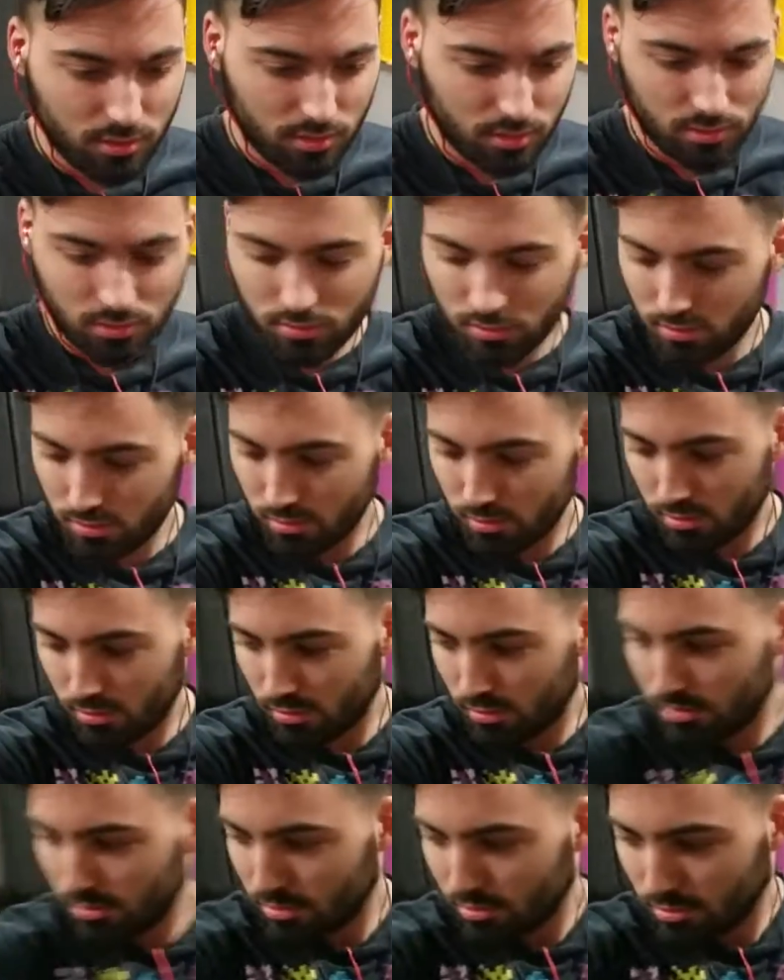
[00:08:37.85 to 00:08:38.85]
Alright, so
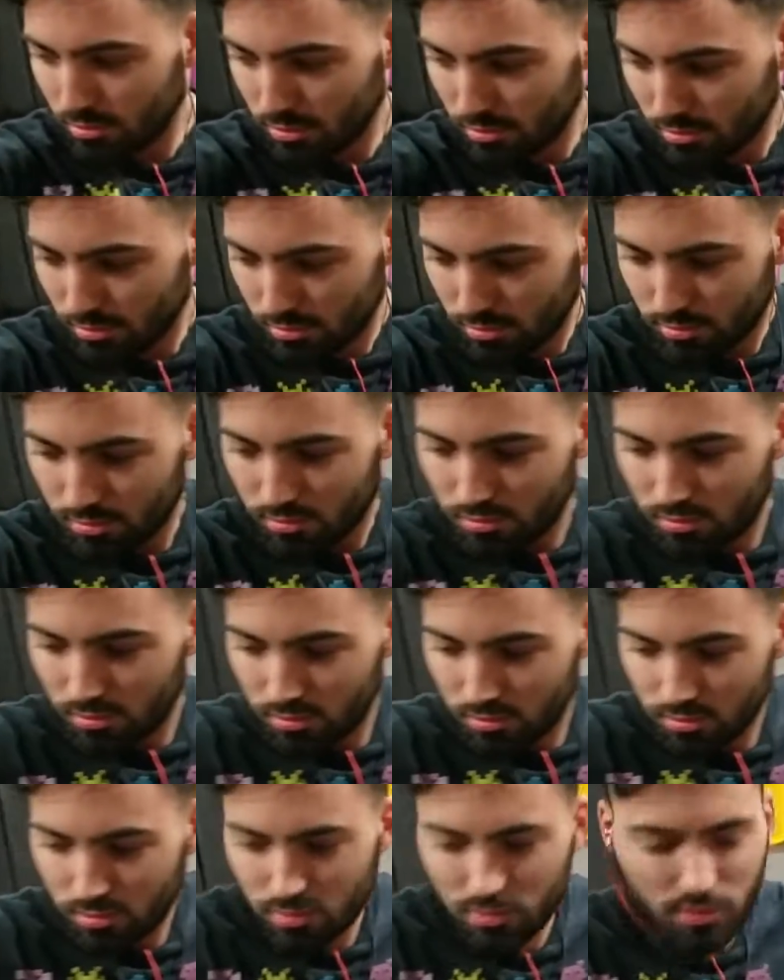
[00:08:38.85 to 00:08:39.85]

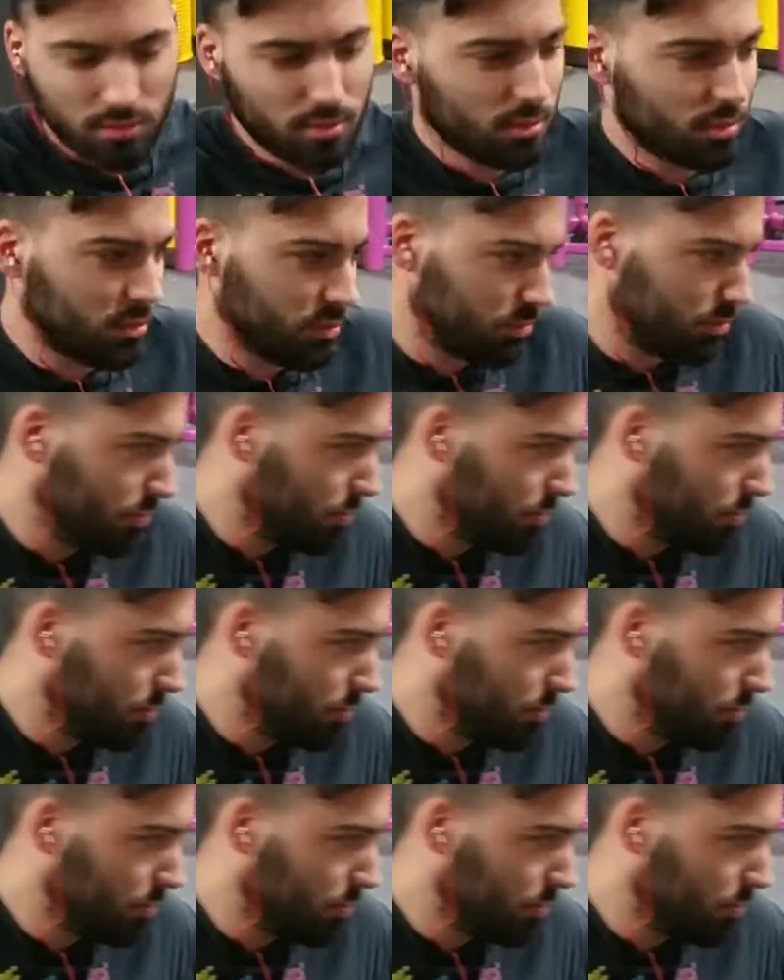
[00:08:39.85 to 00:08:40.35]
this is